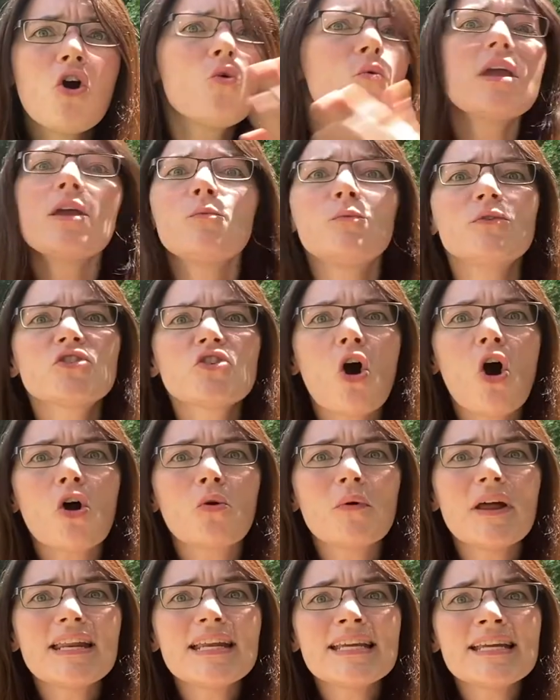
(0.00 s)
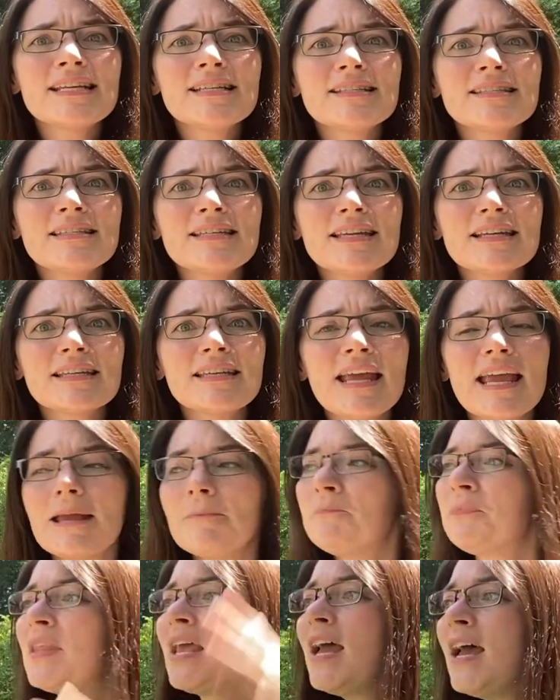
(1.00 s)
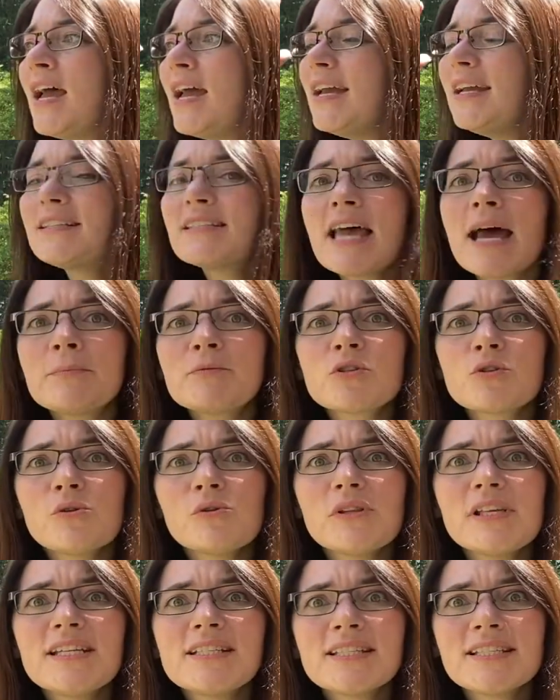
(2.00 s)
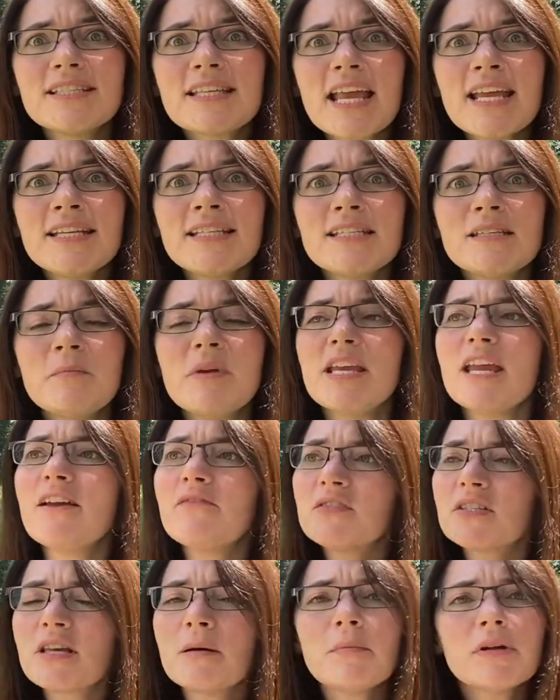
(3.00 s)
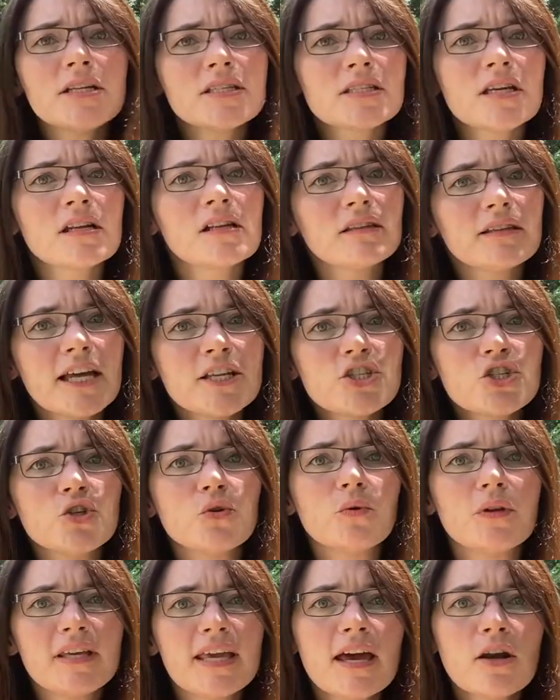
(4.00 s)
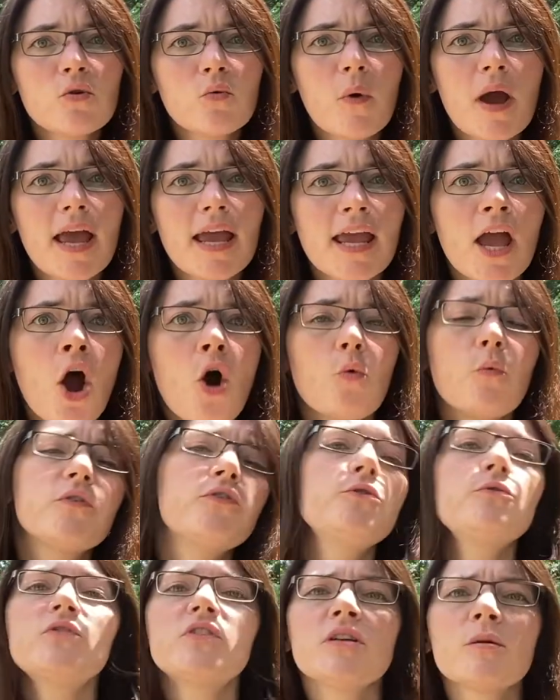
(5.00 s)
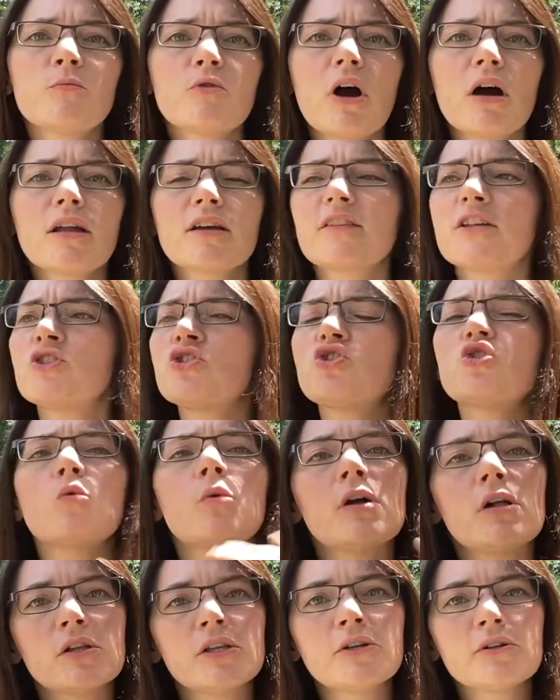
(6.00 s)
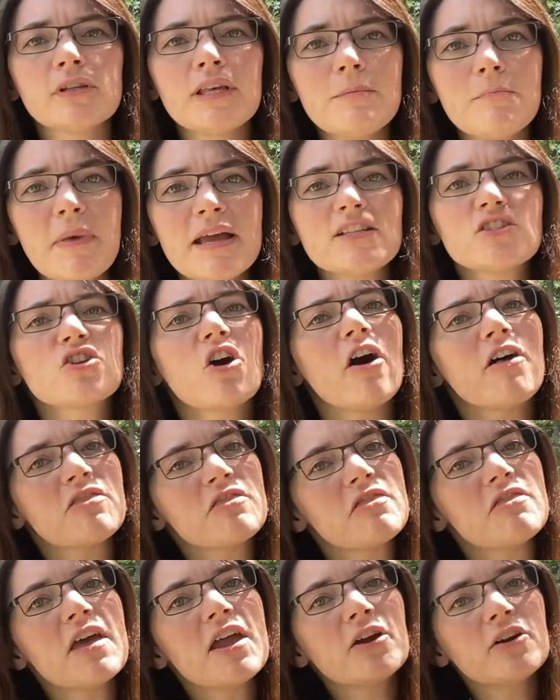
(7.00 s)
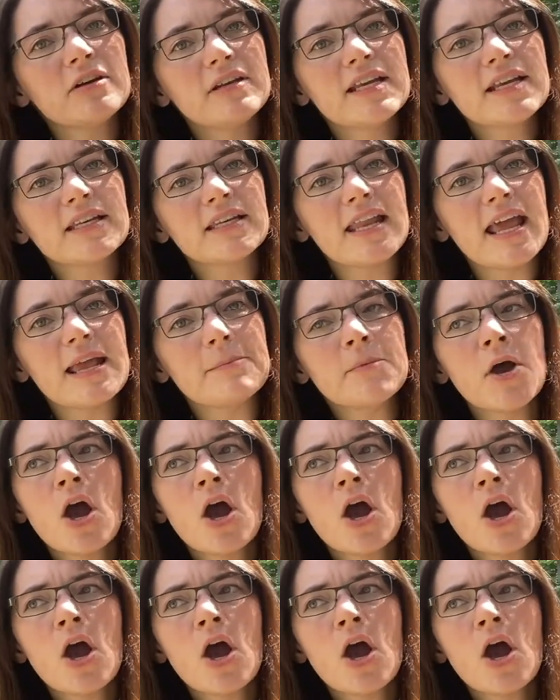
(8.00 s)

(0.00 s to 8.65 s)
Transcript: it was already his nickname. It's absolutely insane to me. If somebody's gonna let you get away with using a product that's so clearly based on their nickname,